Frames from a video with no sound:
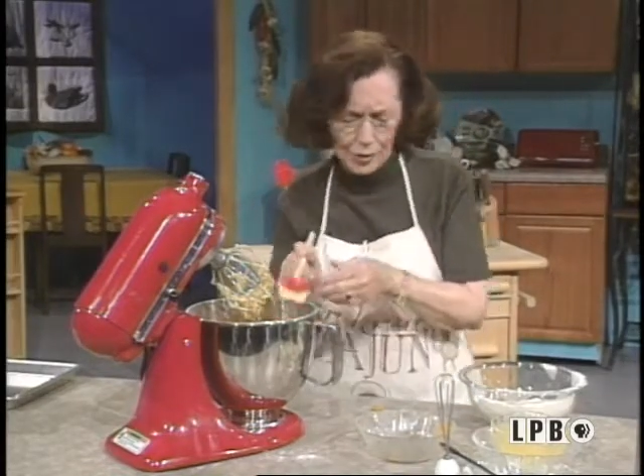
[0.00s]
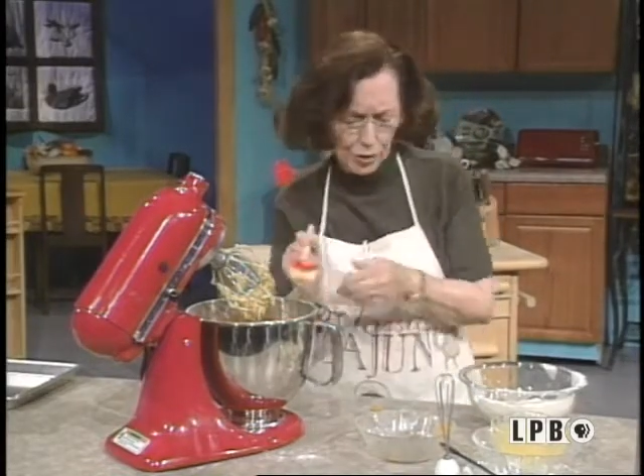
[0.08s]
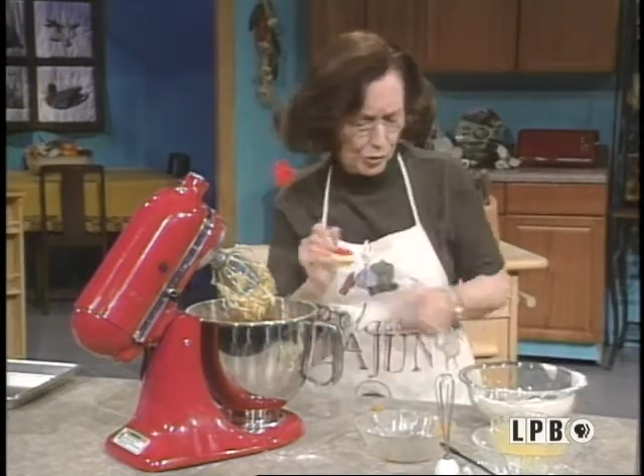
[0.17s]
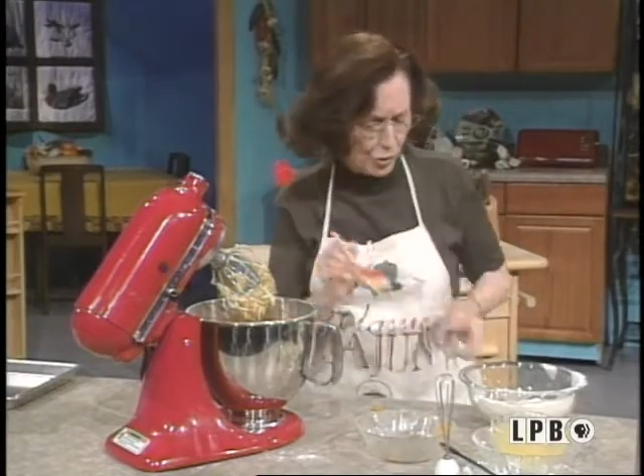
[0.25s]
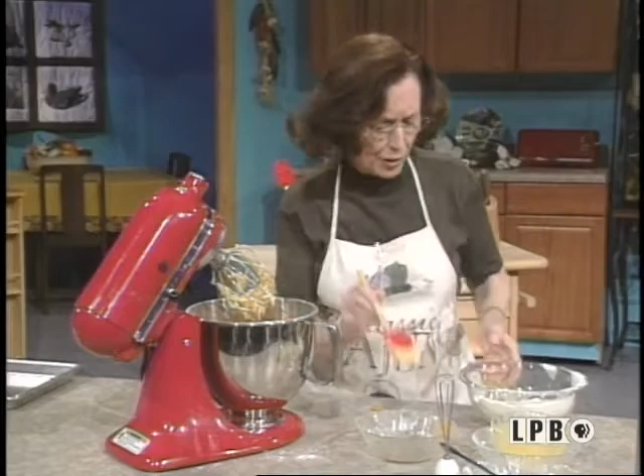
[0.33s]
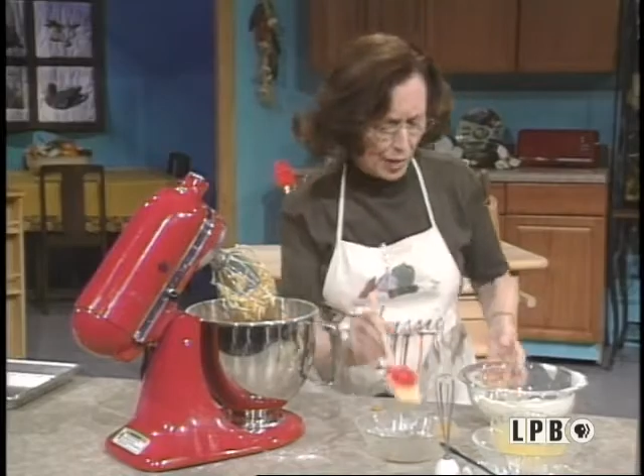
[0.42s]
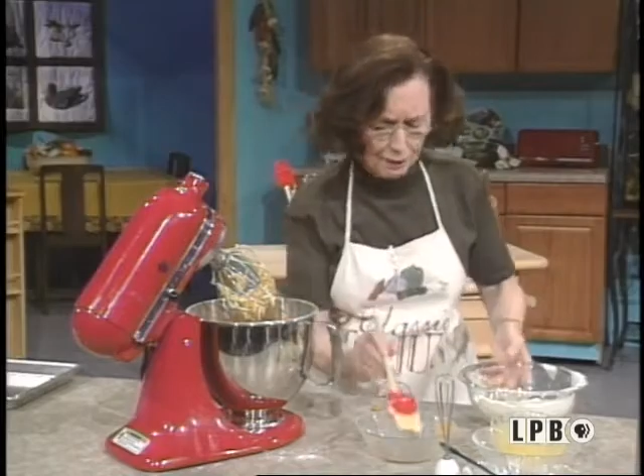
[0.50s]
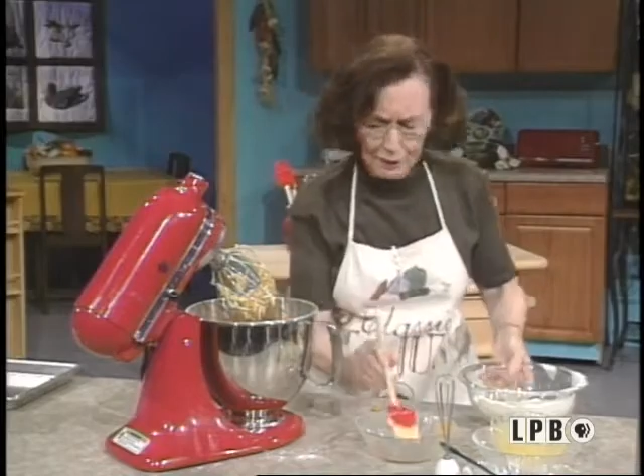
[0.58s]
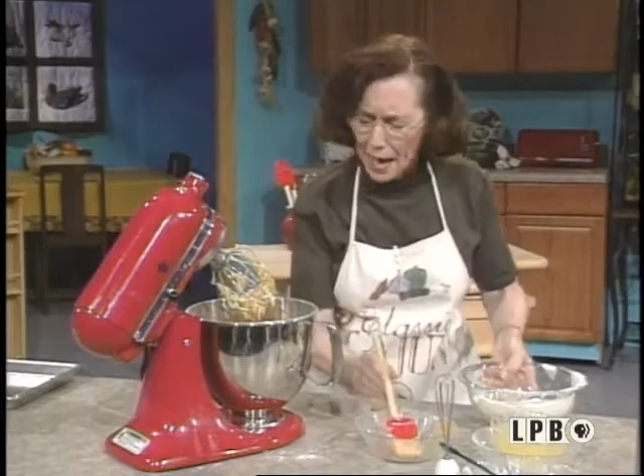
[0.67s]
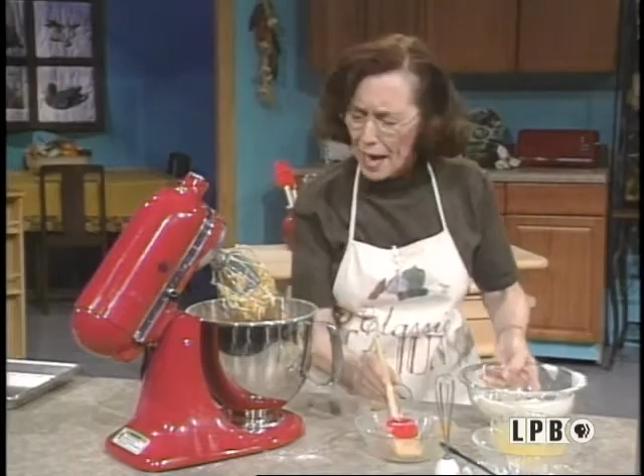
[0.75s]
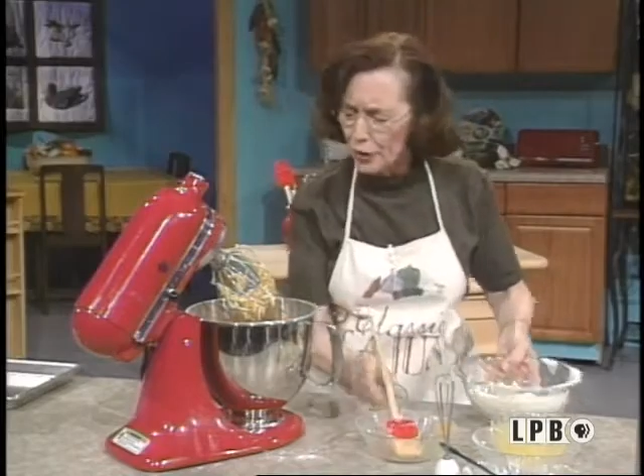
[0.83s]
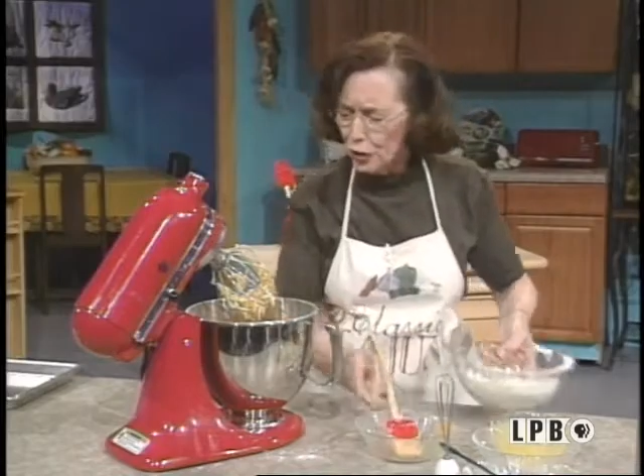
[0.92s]
You just have to
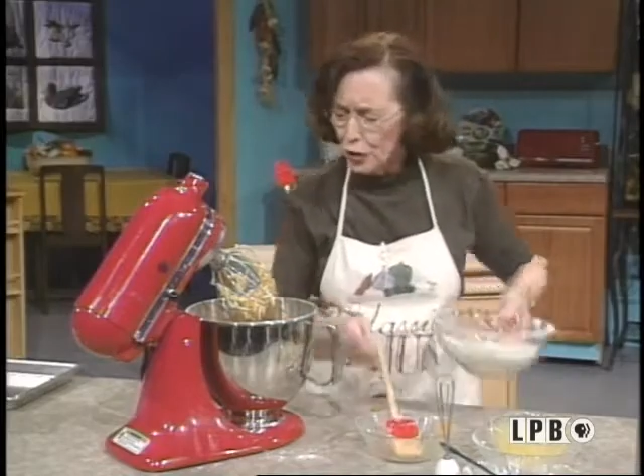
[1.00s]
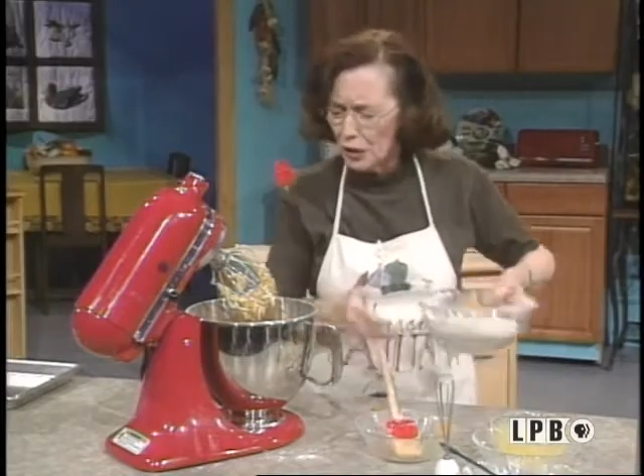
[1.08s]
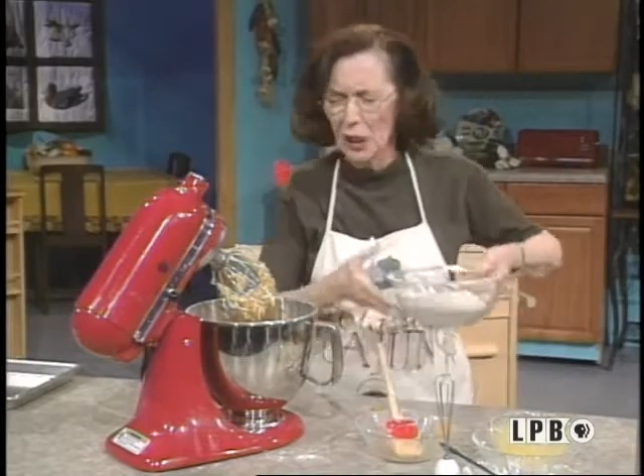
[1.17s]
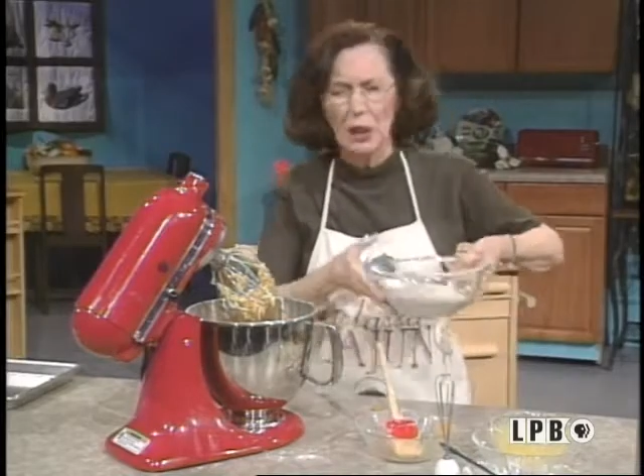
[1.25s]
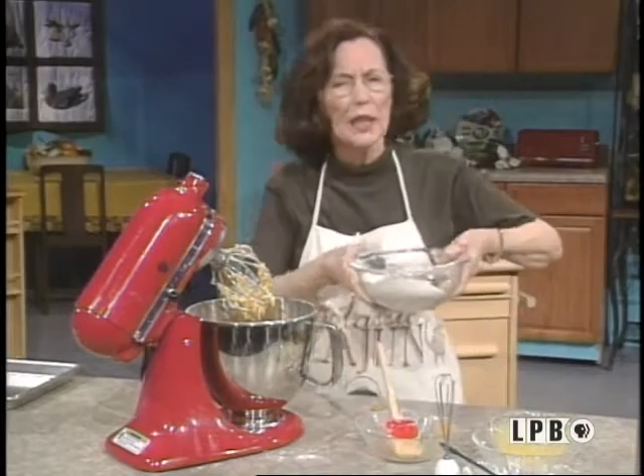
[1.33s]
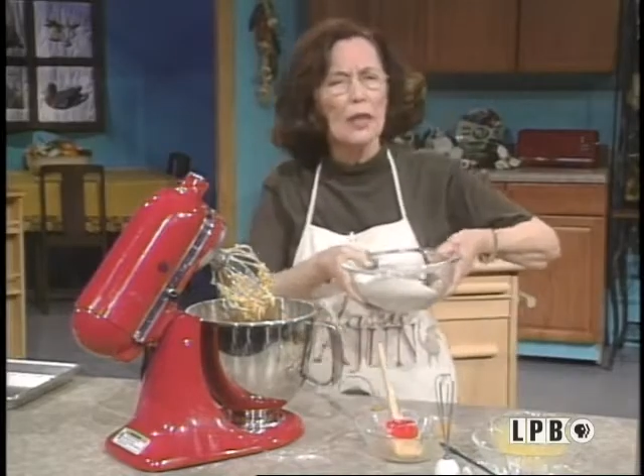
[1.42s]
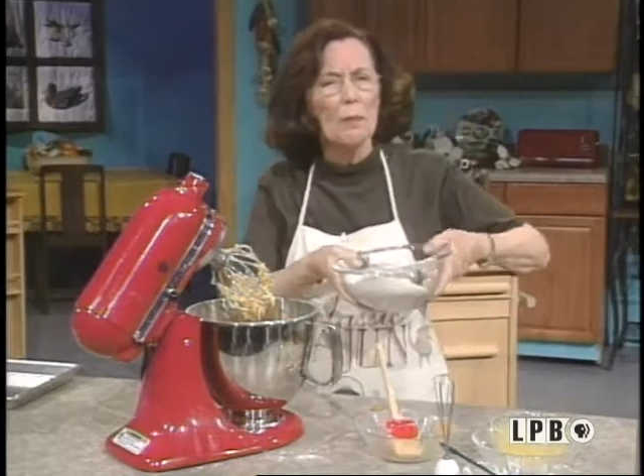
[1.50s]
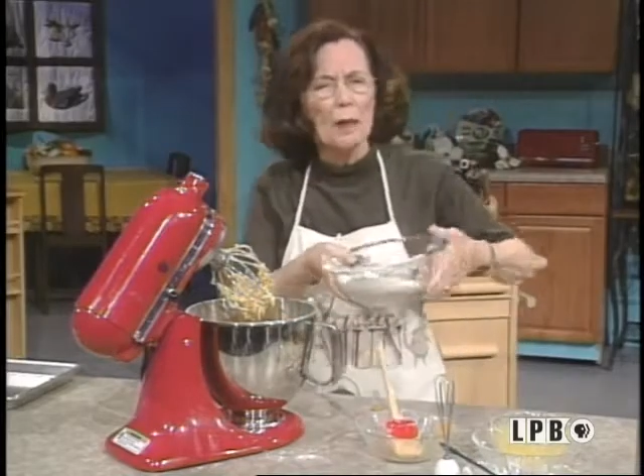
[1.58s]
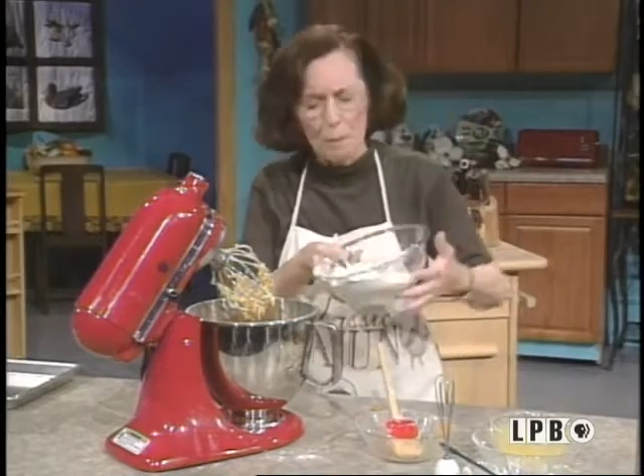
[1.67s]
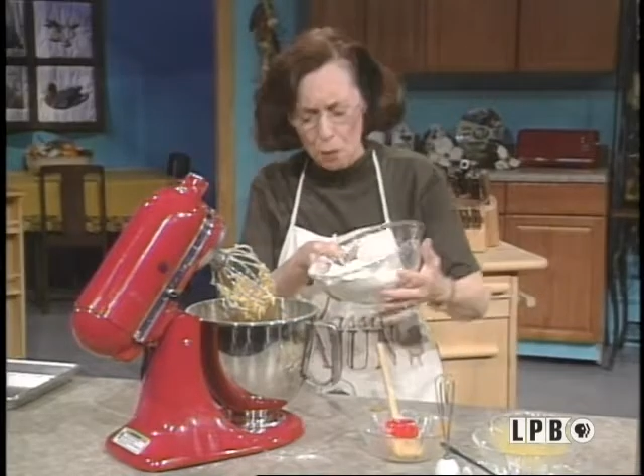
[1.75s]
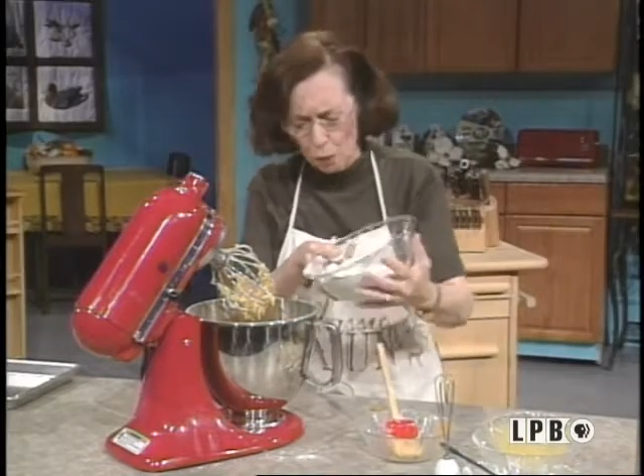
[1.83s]
add just a little bit more